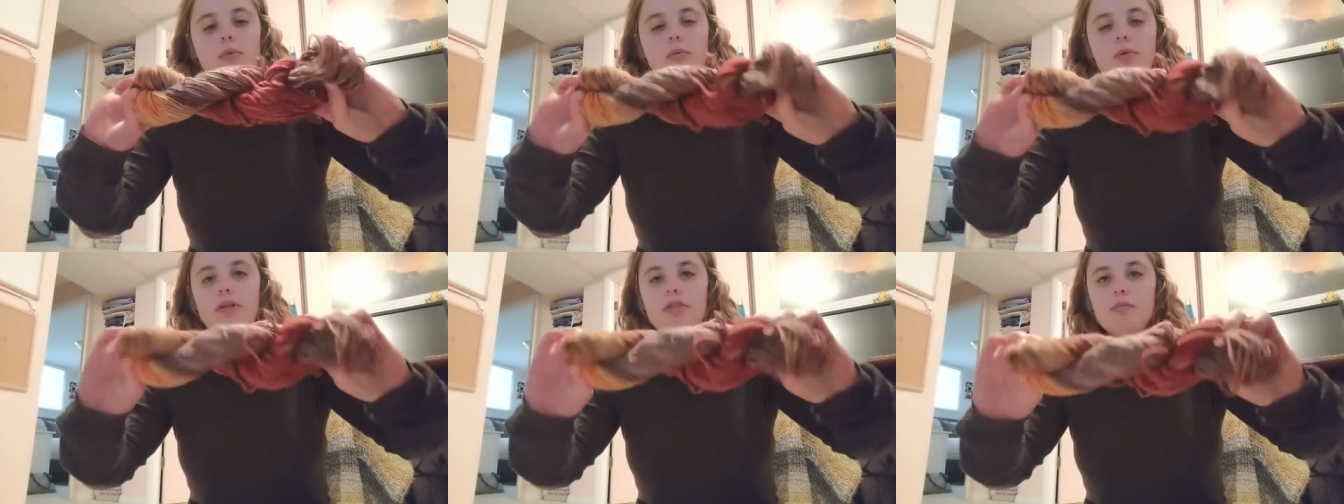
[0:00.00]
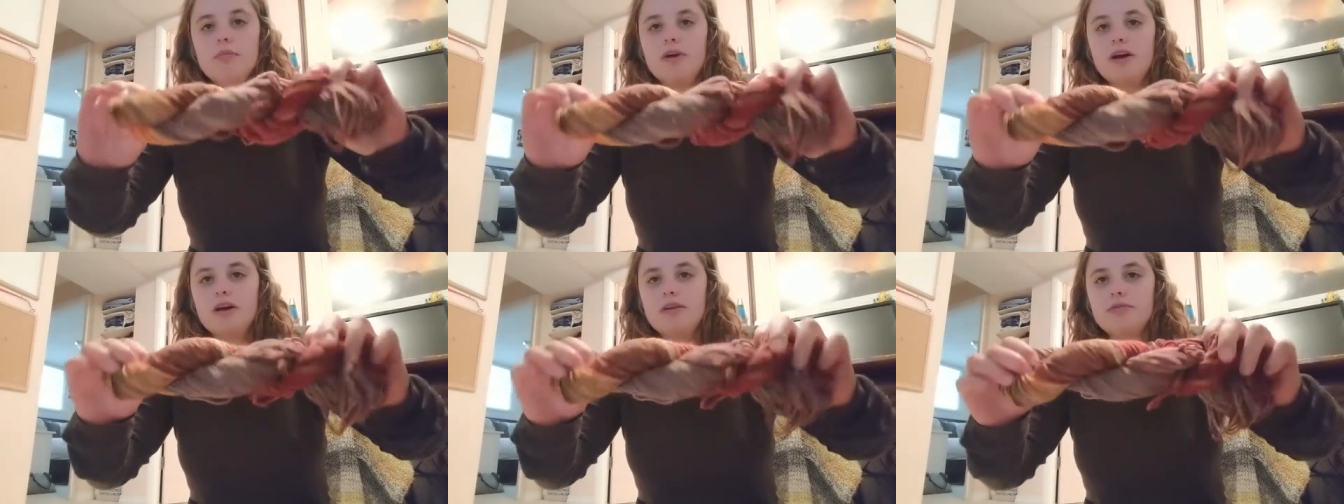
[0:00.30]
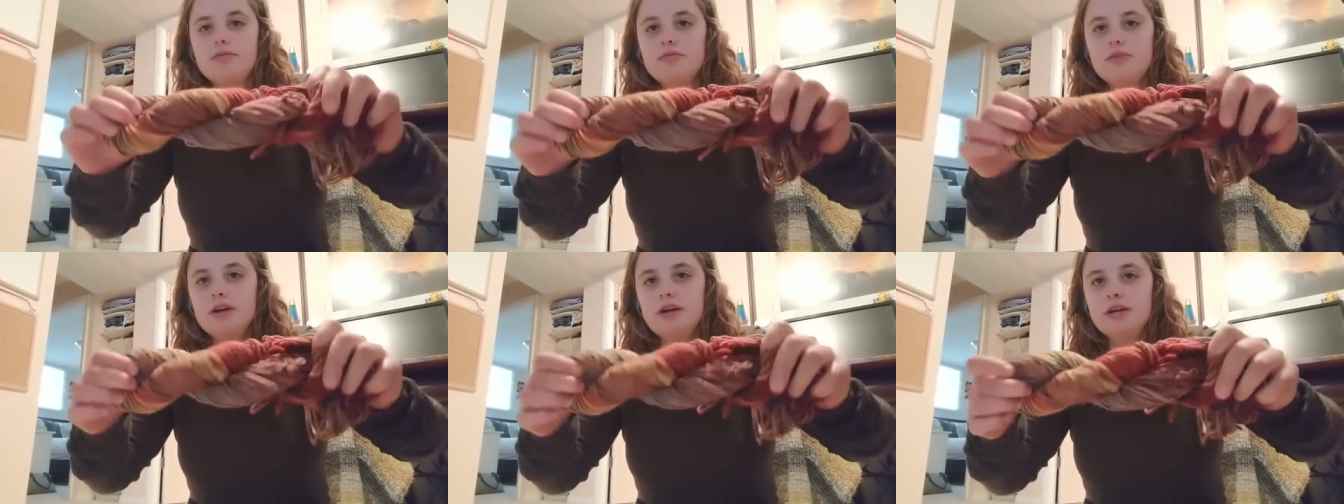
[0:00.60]
With my
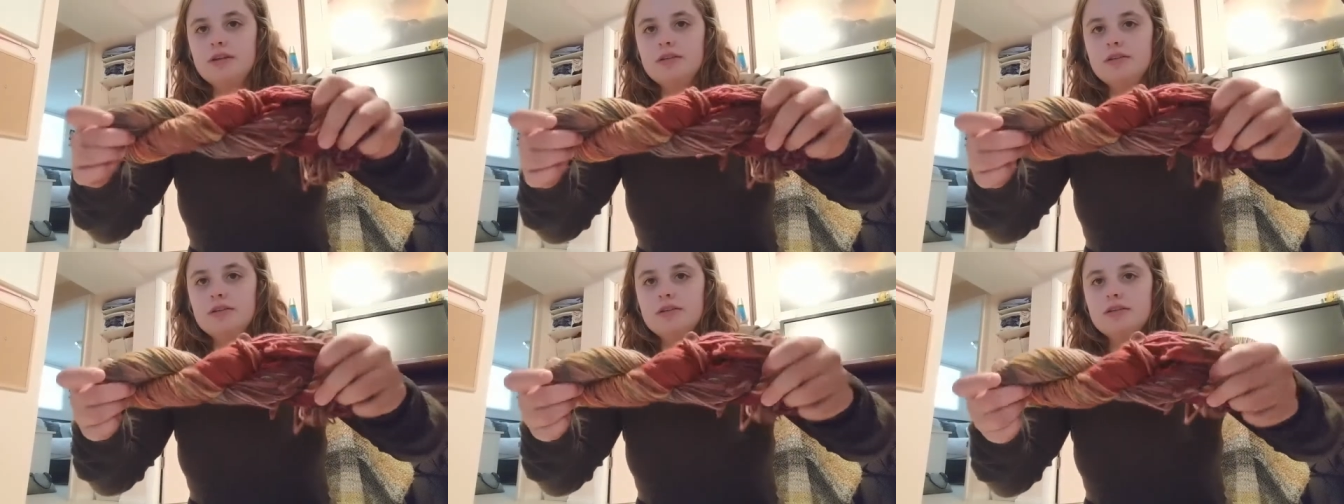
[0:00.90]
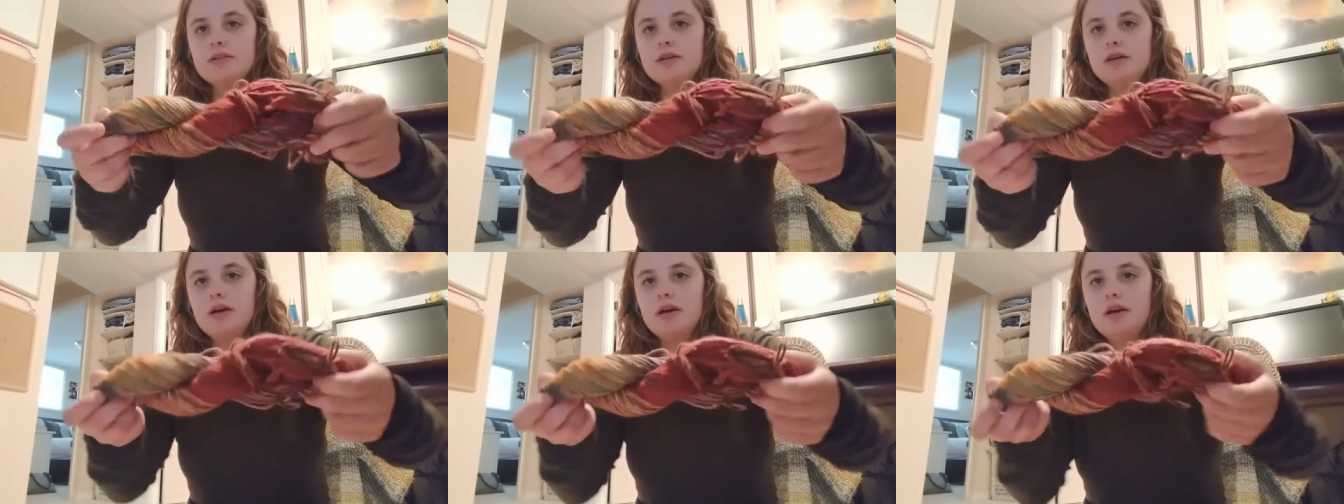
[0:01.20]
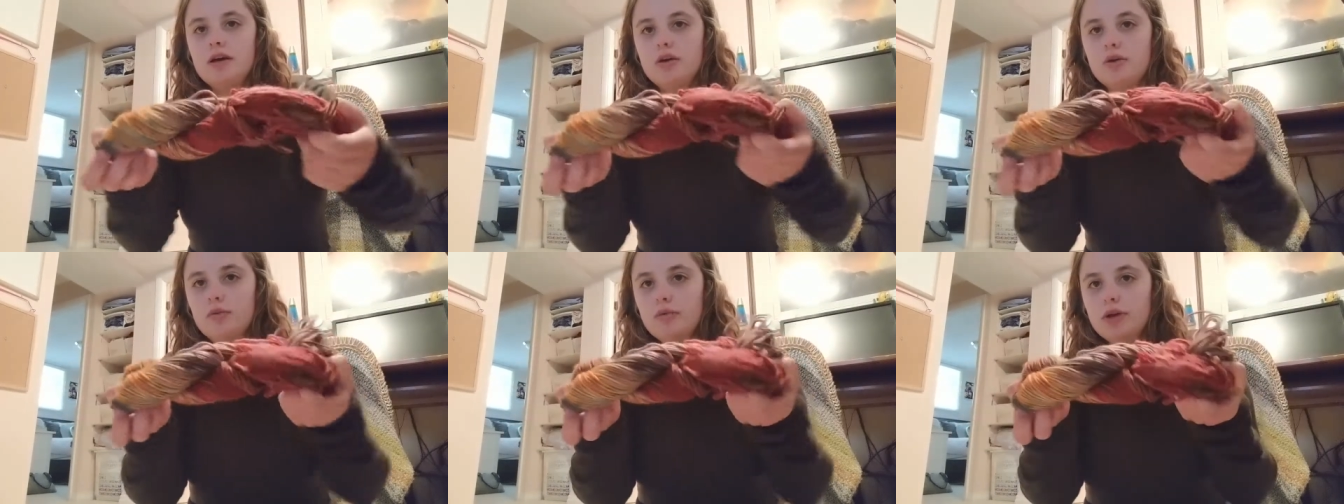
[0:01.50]
friends,
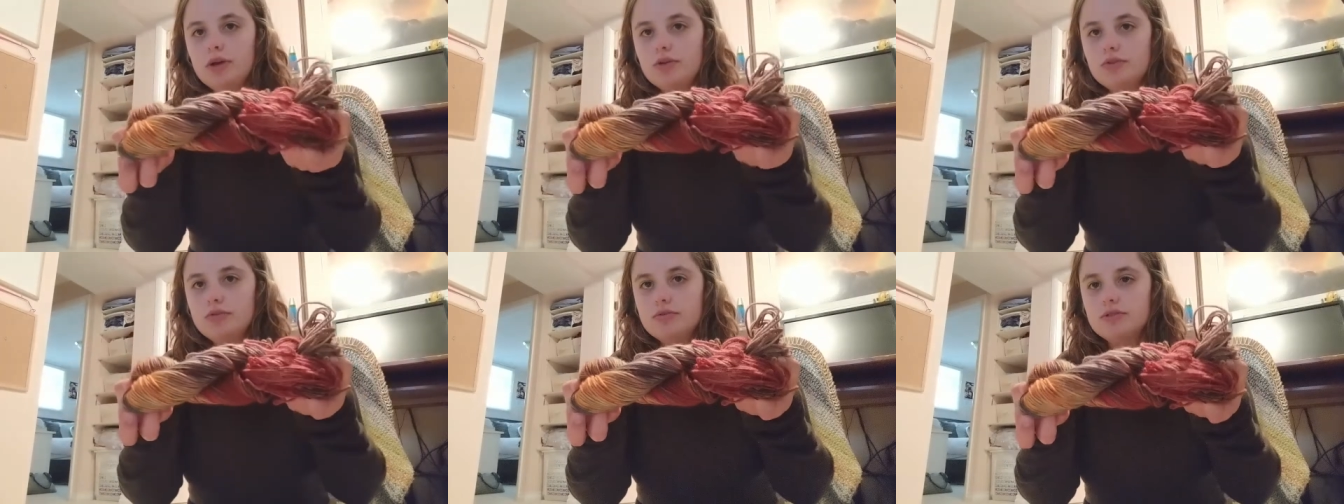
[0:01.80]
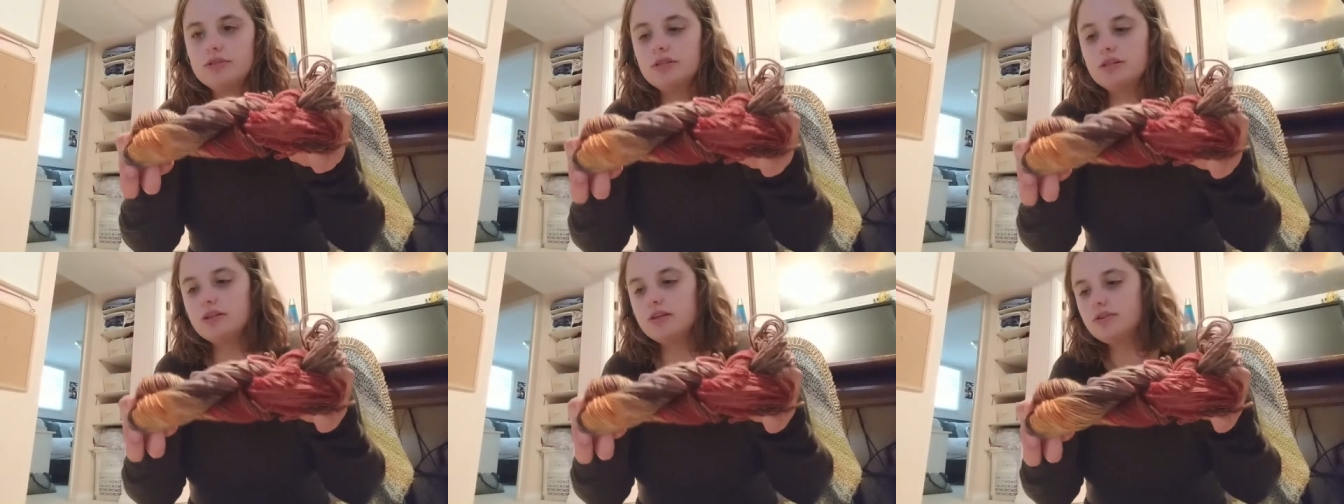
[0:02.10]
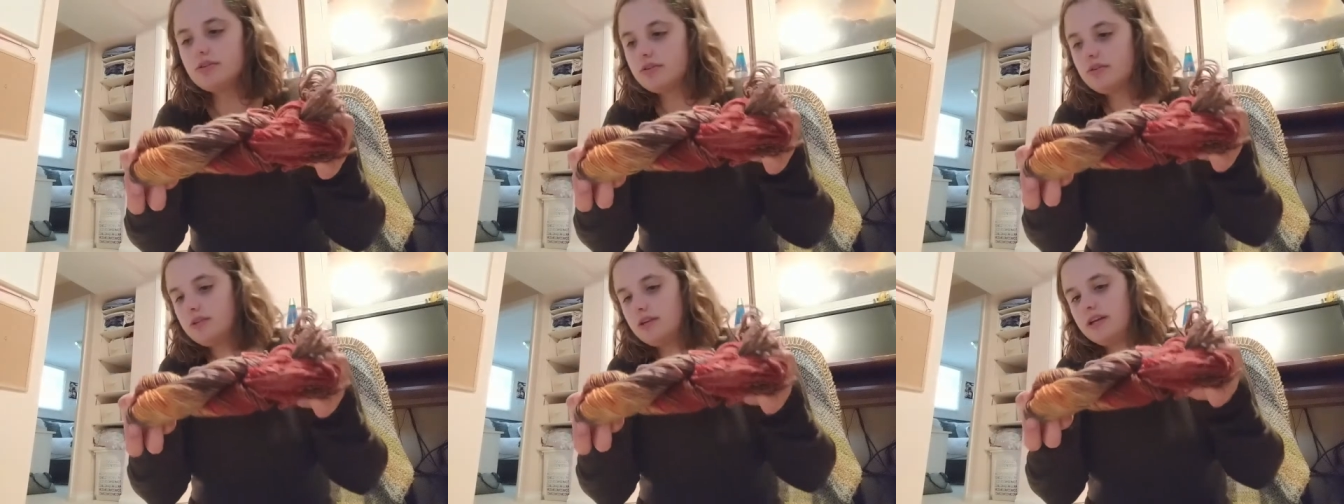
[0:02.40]
we used
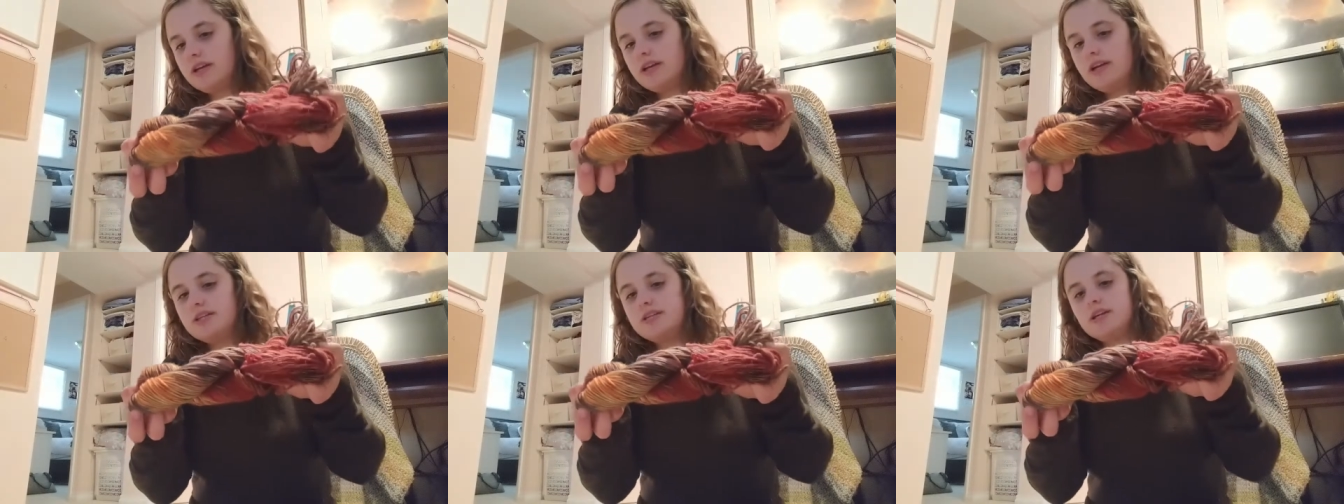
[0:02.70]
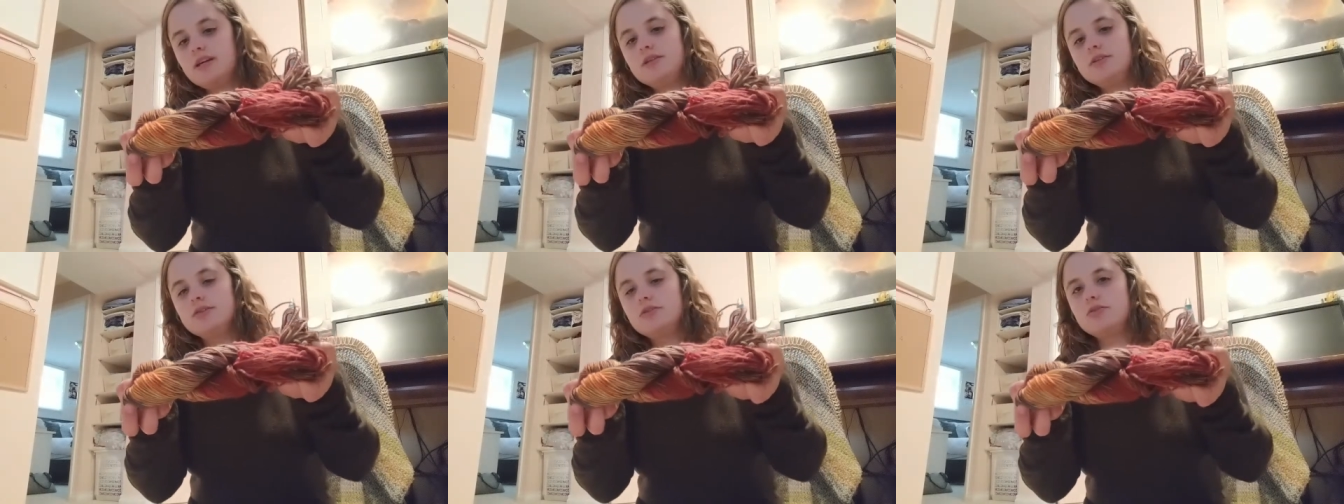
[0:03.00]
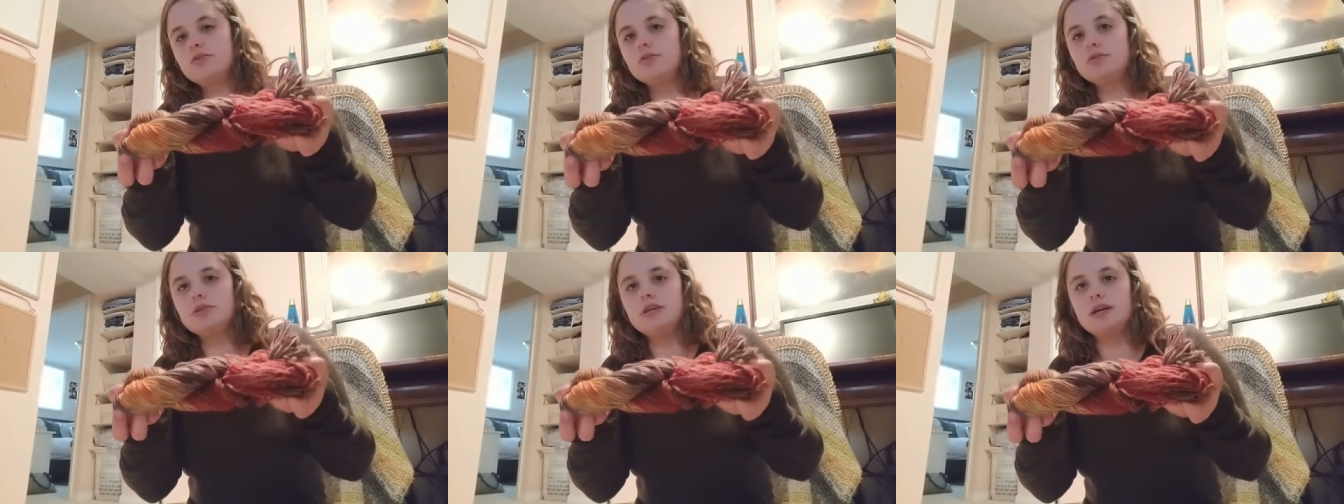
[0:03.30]
literally an
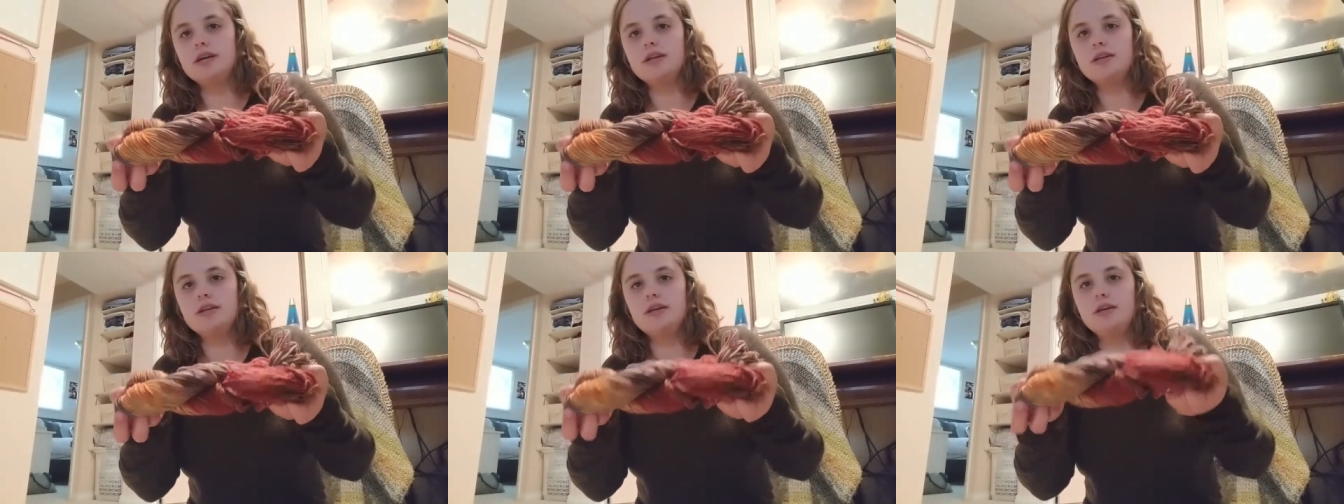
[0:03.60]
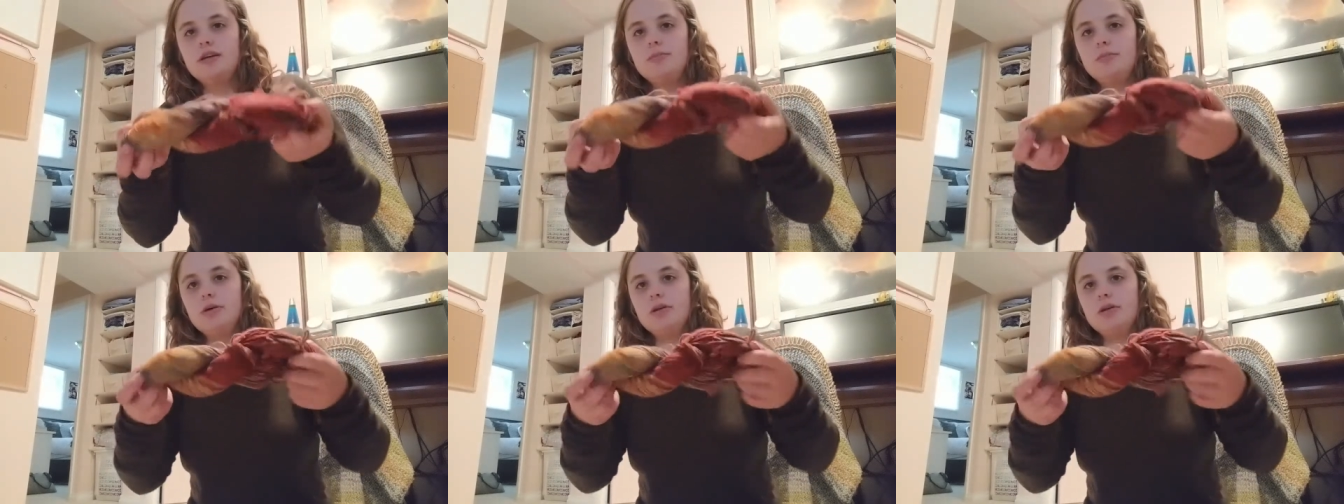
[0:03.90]
identical technique,